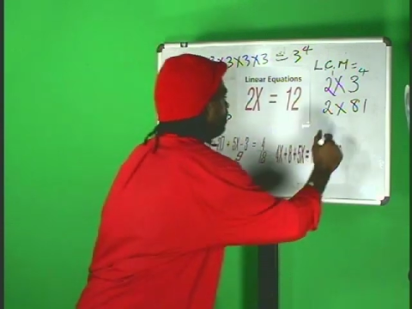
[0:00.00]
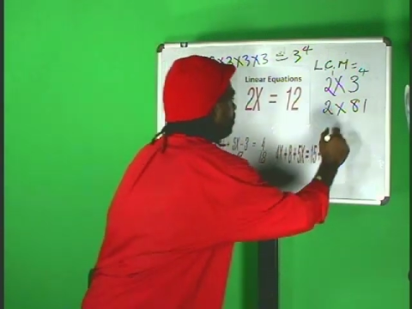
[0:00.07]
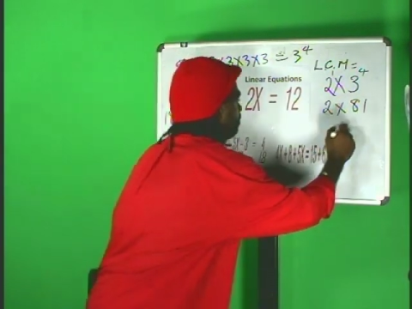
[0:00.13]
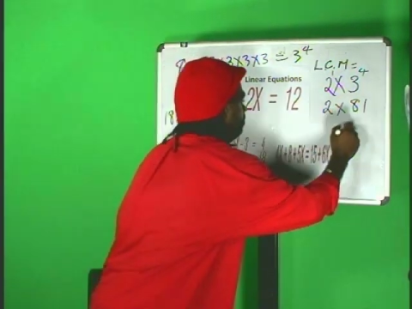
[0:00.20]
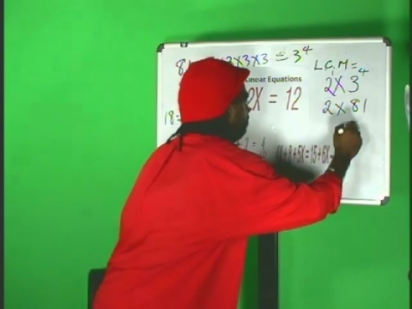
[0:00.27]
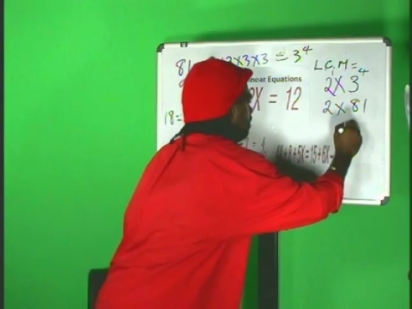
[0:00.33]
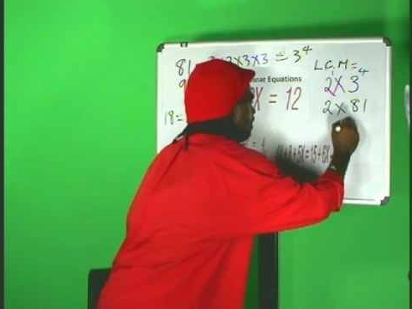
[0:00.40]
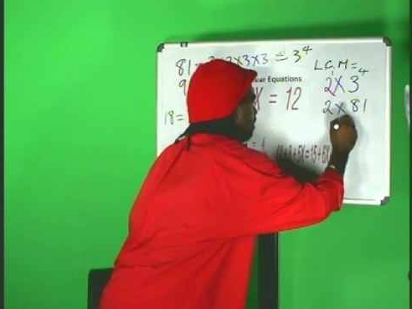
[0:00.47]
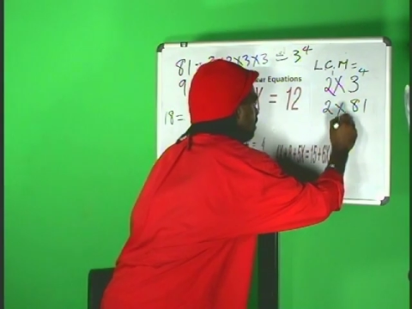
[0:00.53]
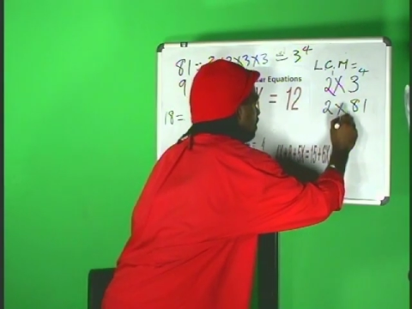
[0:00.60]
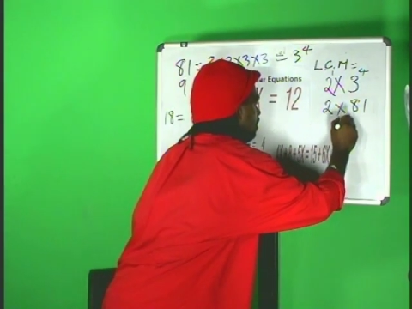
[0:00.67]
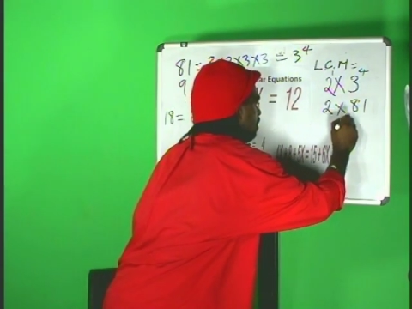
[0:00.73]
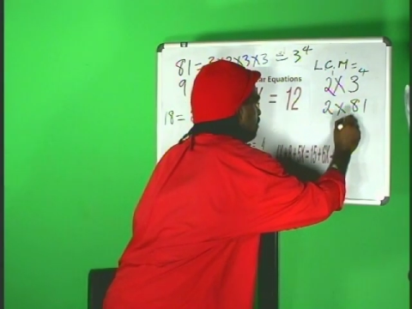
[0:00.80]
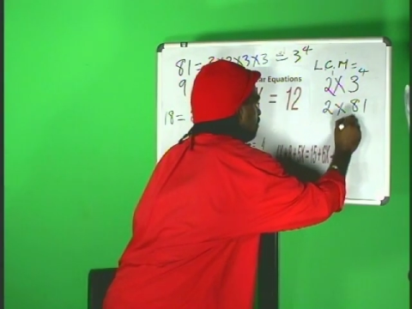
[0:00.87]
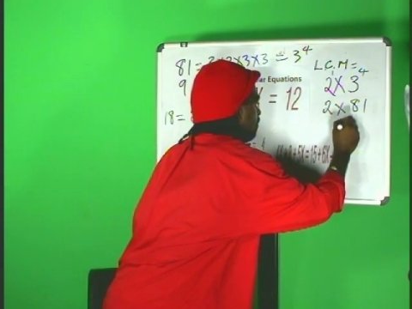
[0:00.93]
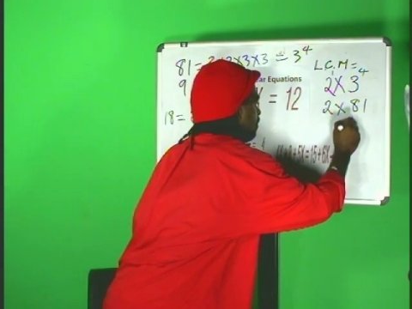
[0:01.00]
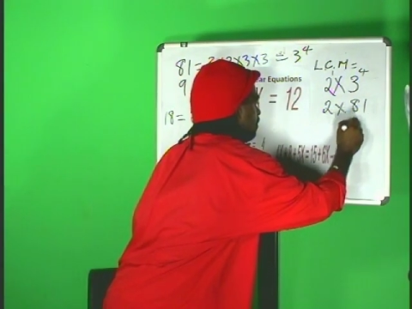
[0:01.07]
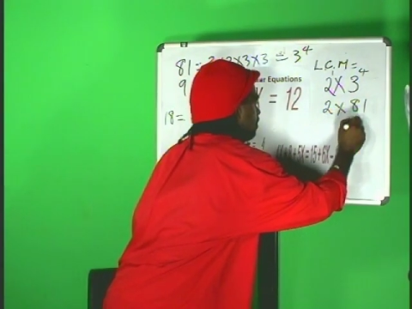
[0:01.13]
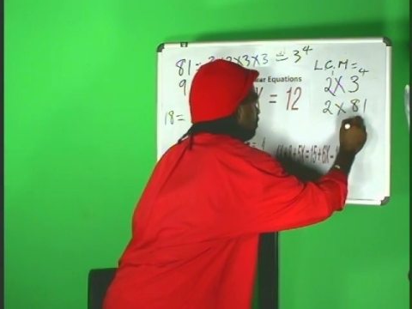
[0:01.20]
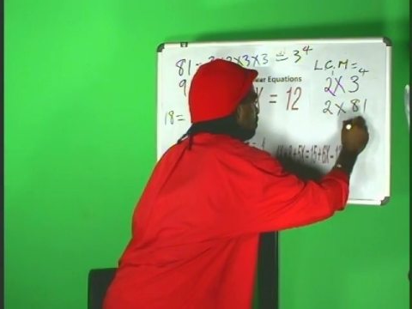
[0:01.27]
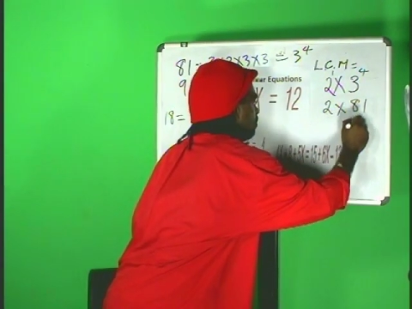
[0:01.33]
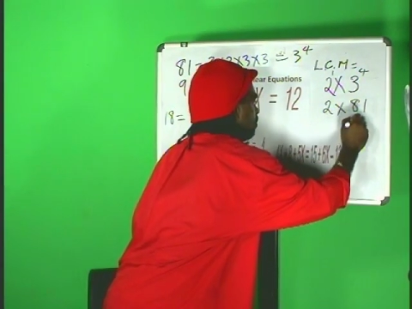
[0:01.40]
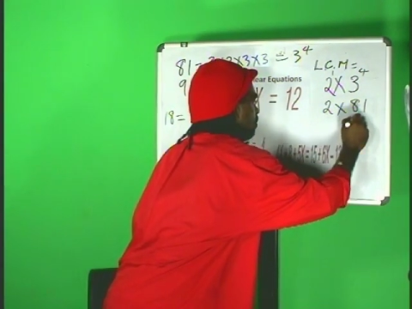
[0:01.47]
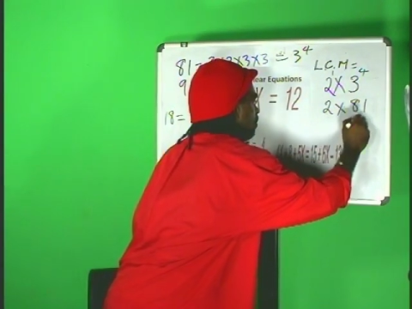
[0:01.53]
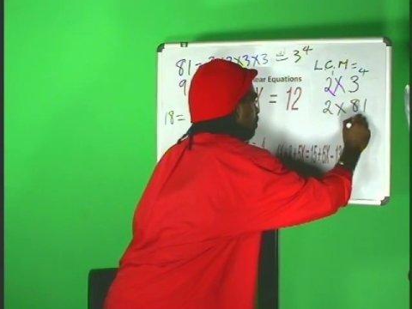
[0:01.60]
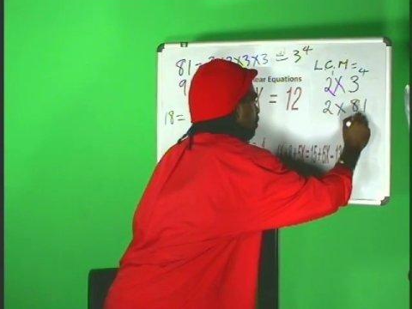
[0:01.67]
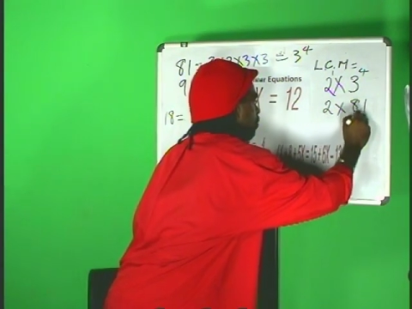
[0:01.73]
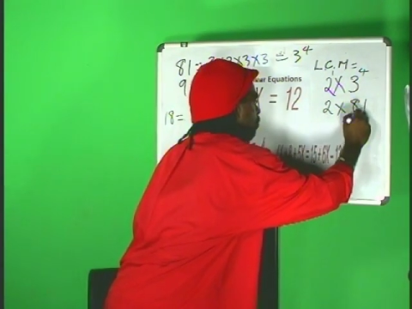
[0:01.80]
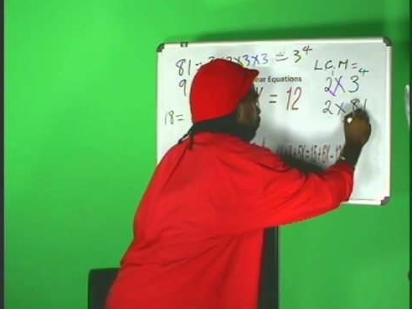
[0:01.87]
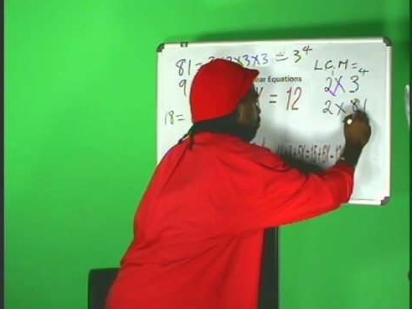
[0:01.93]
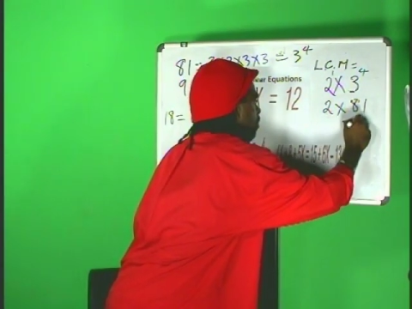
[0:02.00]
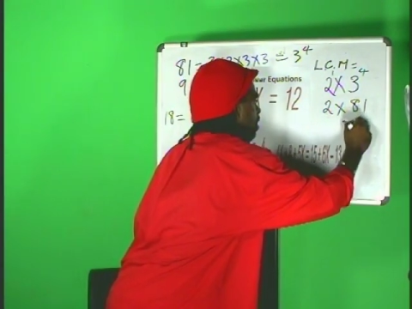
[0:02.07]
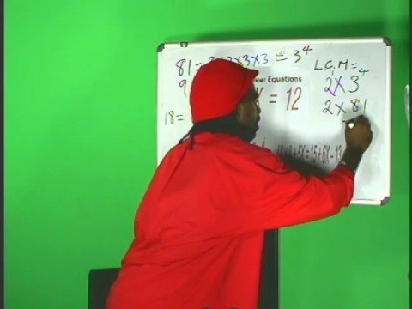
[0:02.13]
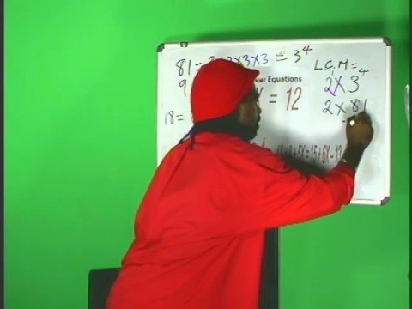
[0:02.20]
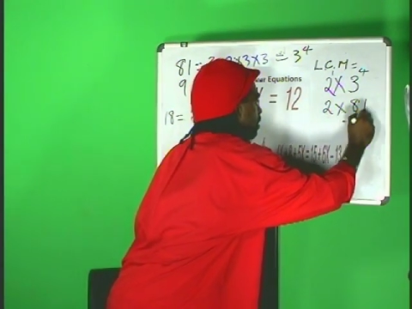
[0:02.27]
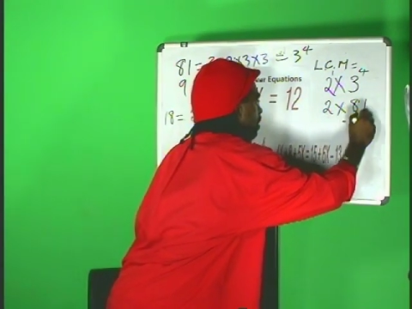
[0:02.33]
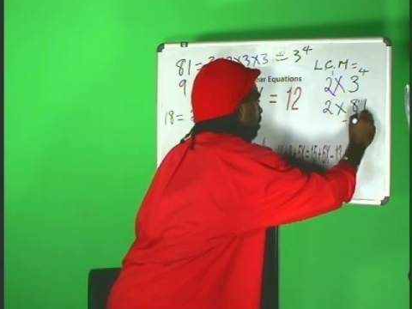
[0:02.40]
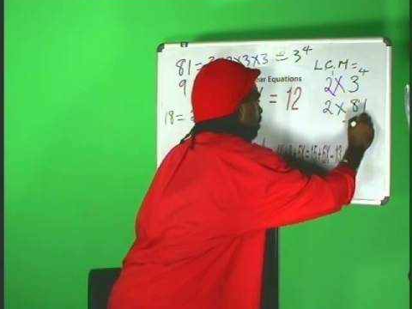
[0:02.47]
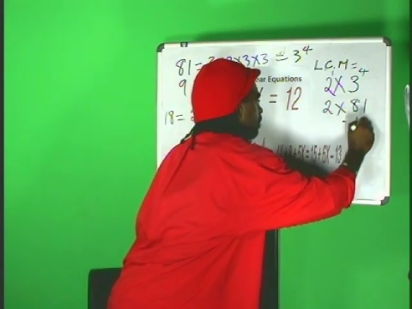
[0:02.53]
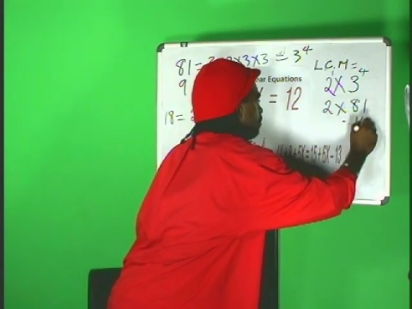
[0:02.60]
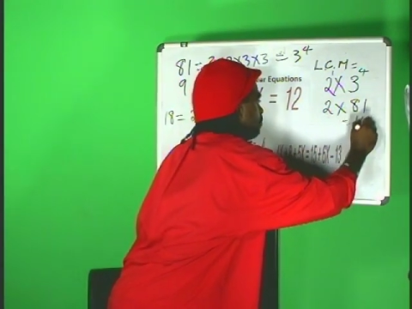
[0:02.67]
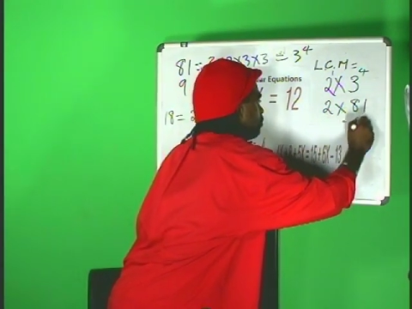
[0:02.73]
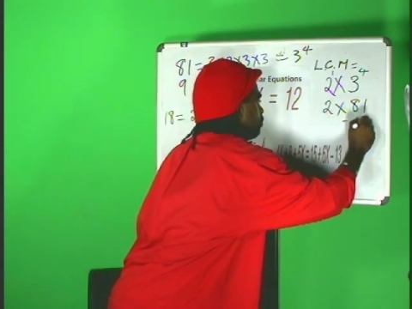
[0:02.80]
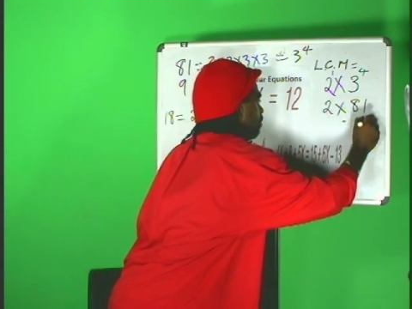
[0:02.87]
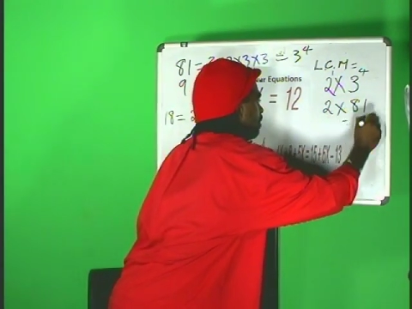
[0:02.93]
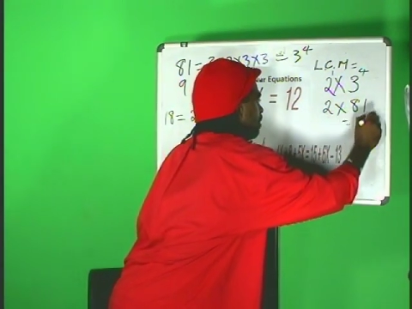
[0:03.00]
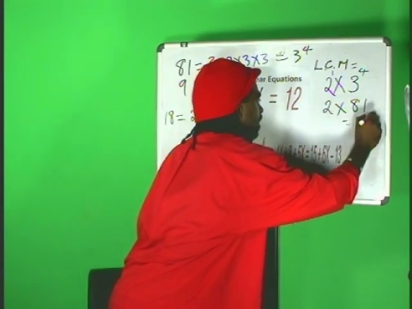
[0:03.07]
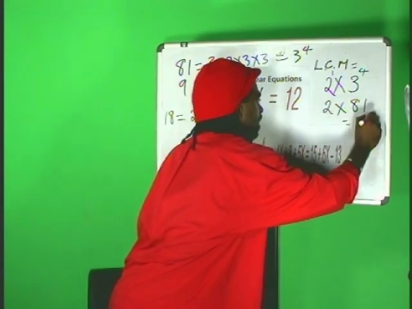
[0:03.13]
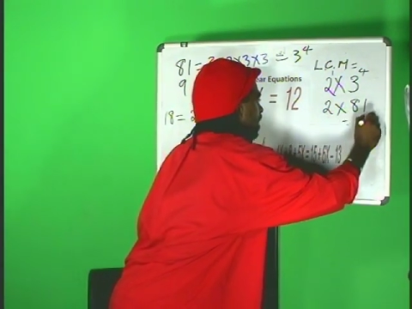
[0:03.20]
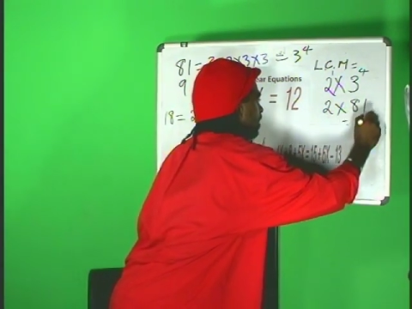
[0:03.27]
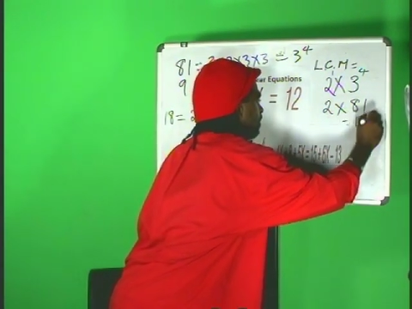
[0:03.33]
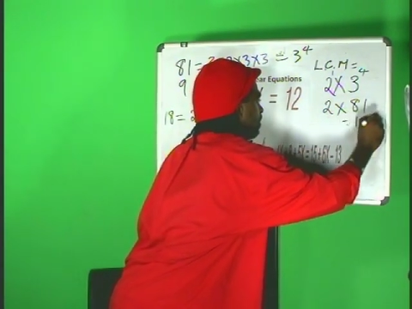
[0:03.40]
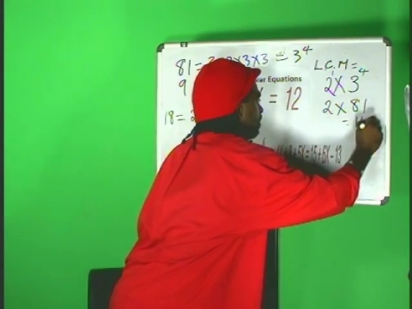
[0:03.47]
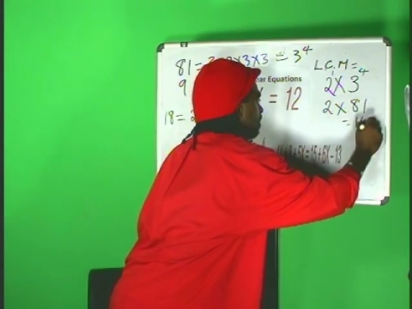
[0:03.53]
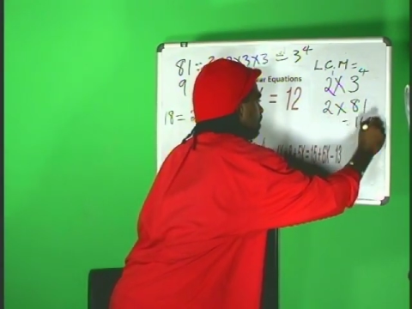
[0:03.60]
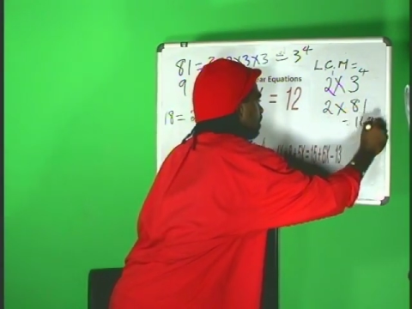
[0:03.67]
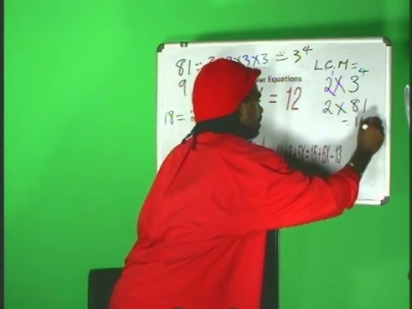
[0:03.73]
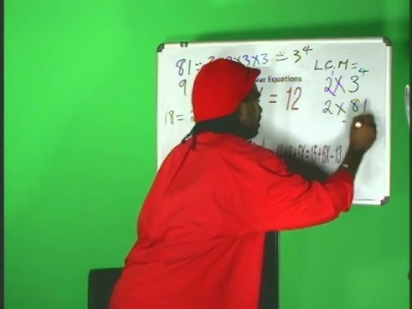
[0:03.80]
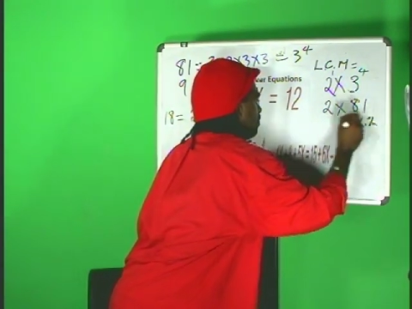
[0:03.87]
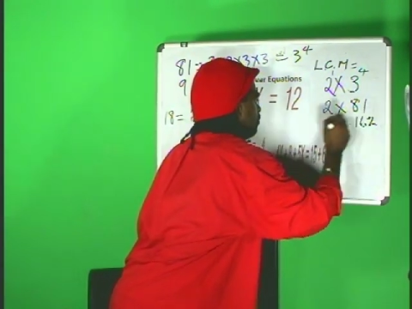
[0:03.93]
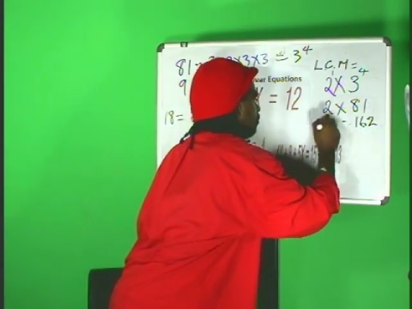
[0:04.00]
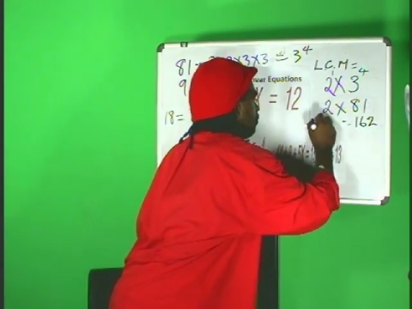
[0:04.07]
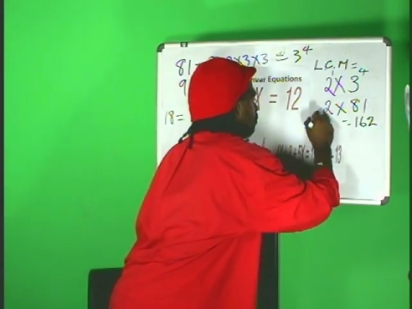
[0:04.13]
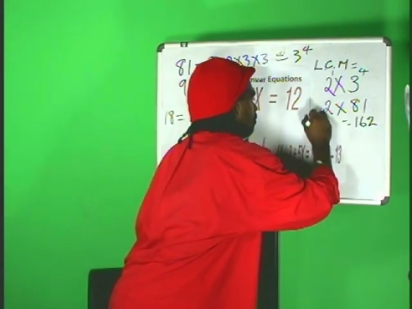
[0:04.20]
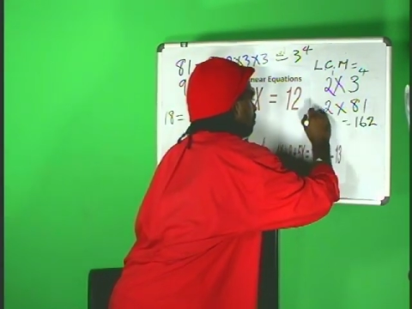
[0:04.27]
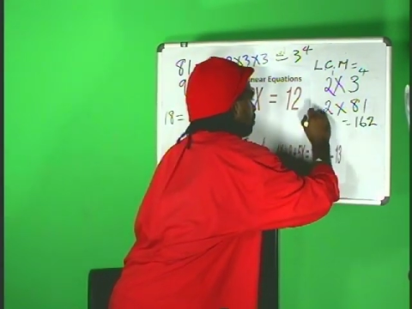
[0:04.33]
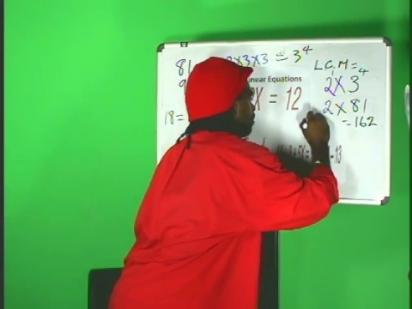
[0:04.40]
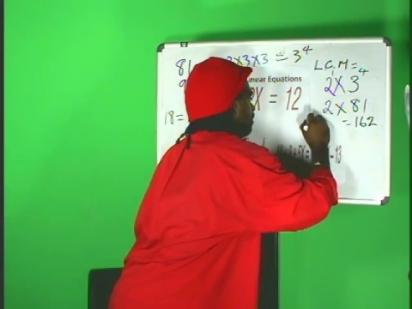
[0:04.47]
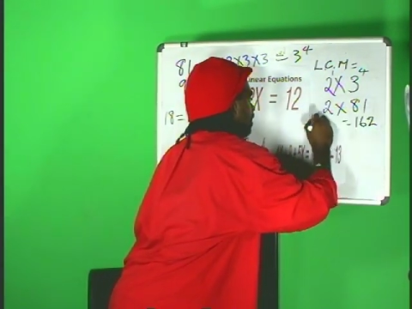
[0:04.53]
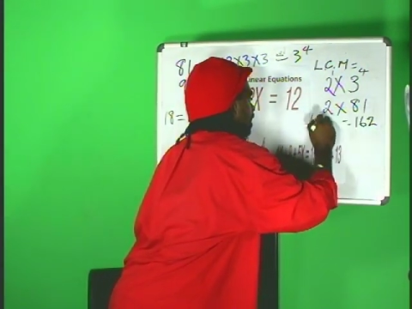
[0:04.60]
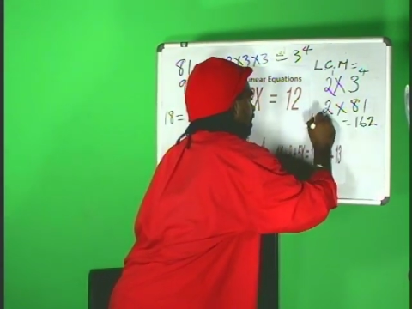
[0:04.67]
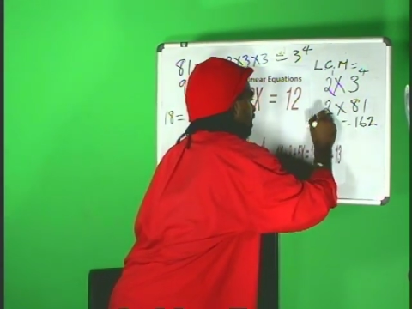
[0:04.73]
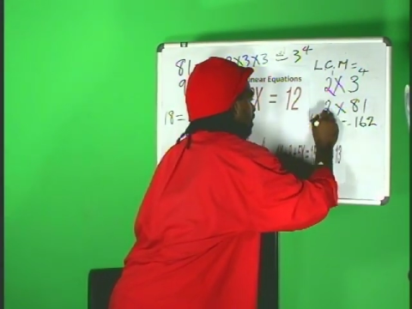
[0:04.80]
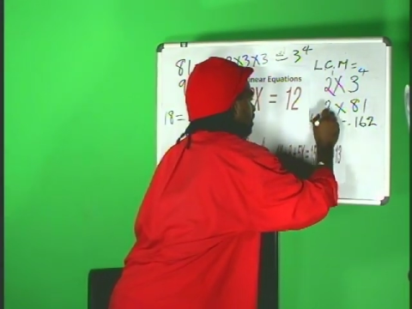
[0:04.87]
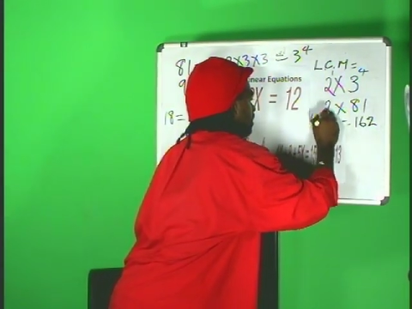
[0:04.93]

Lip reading: (no speaker visible)